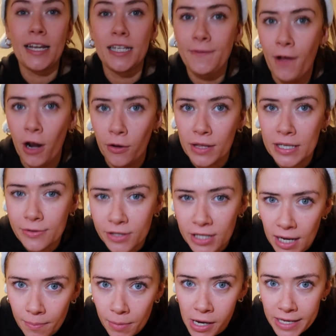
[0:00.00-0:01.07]
I just follow this
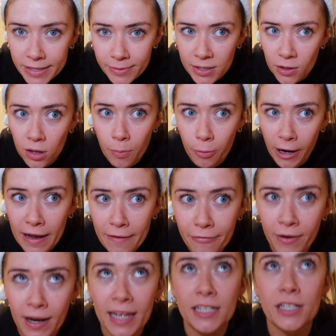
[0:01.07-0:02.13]
routine because it was on the brief
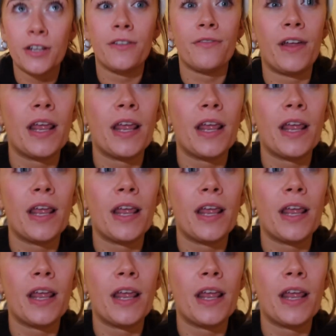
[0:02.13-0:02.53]
when I had to do the